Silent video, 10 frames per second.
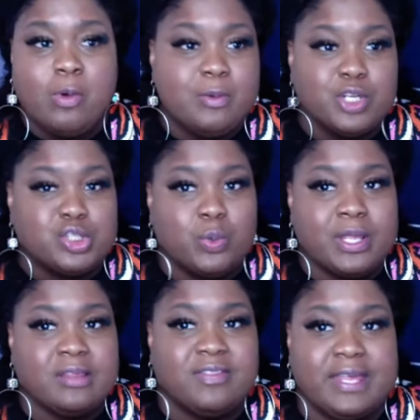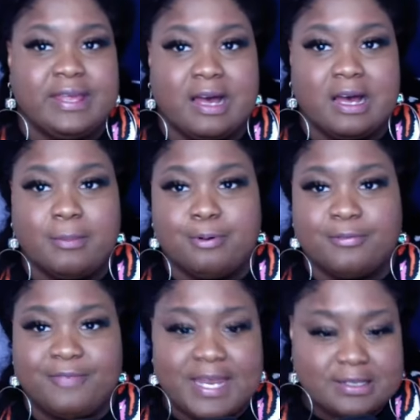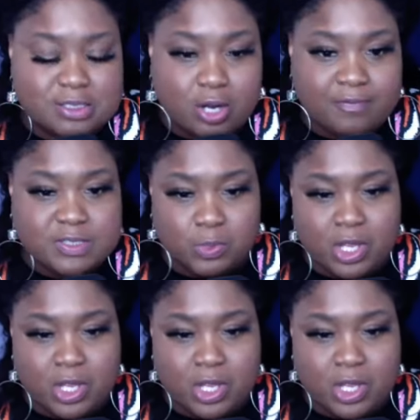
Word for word: We were doing the uh, prophetic service.